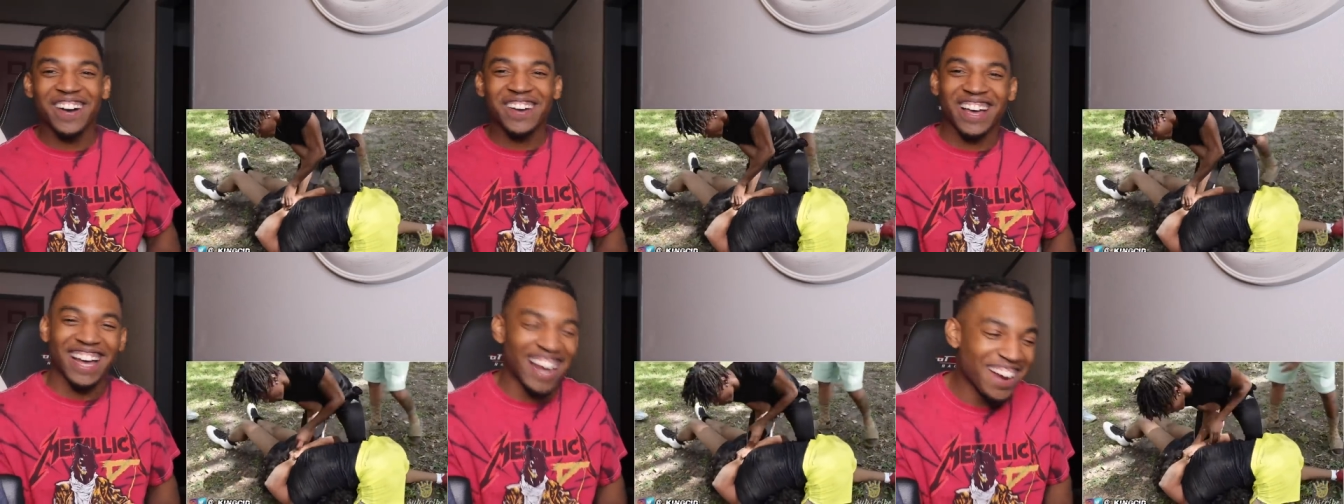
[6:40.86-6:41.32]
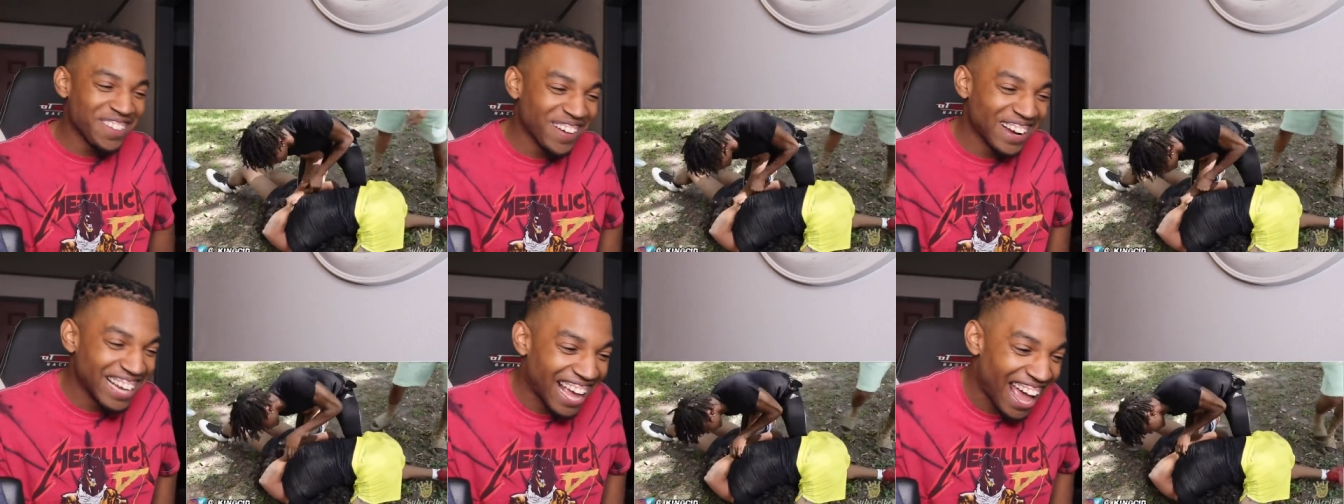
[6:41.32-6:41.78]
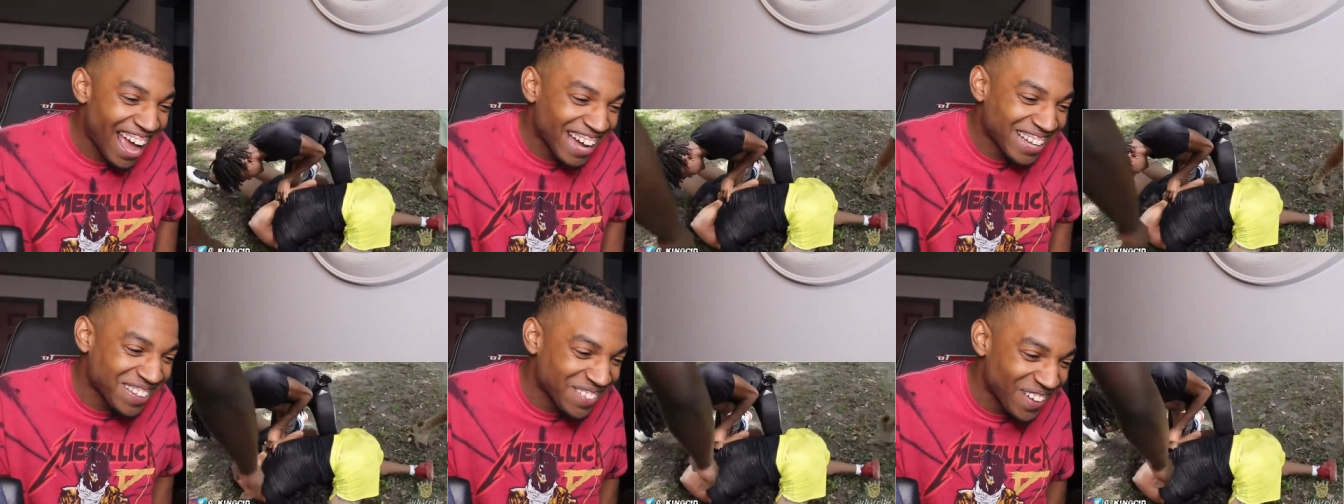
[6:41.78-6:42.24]
Okay, they really
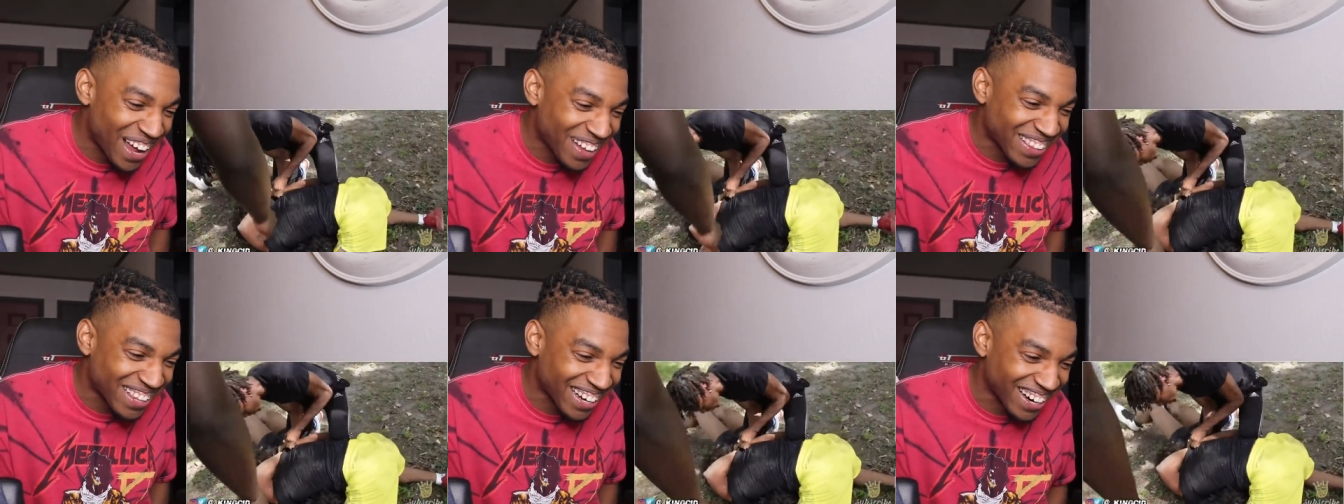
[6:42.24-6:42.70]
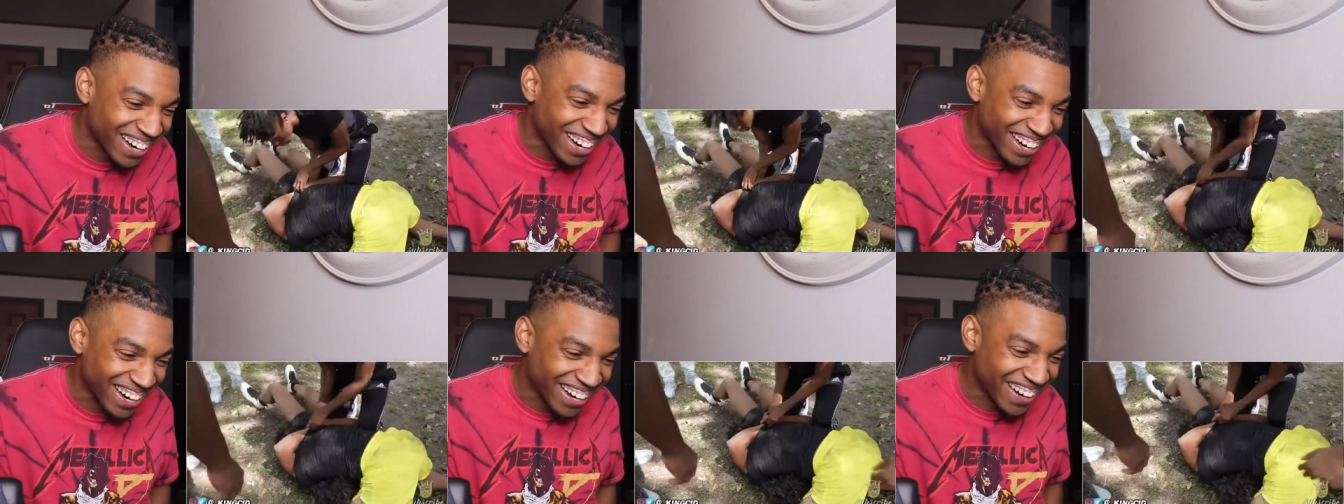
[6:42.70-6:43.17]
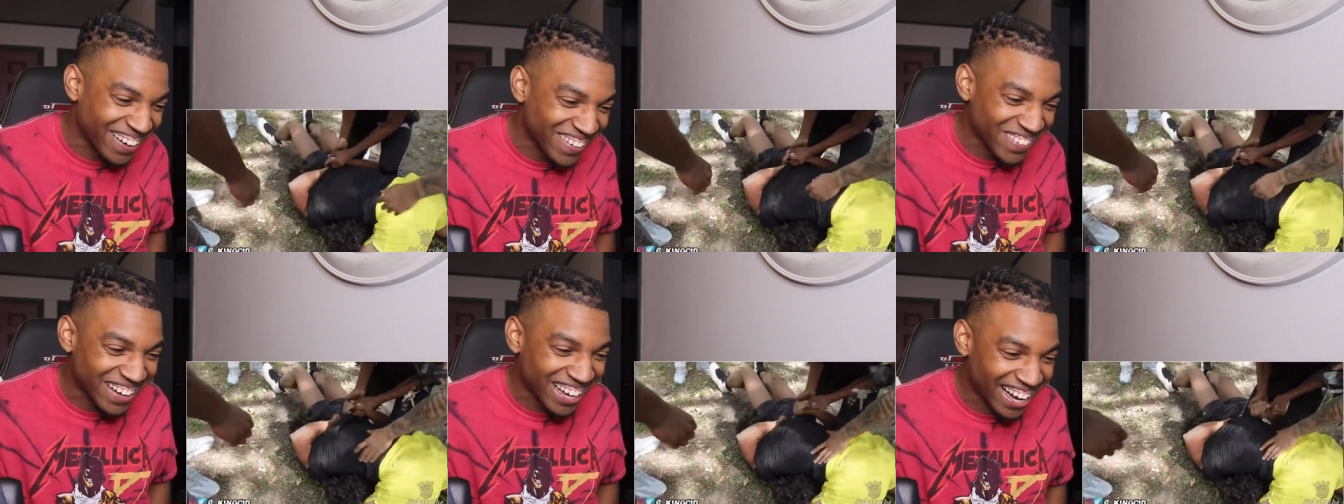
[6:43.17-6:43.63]
active out there.
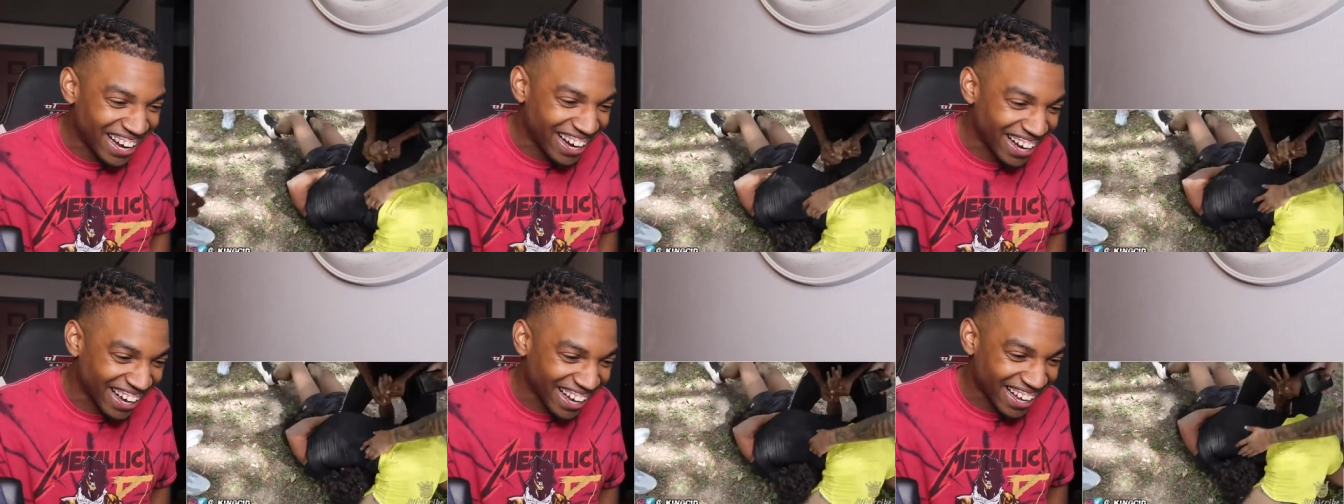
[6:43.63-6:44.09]
Oh God.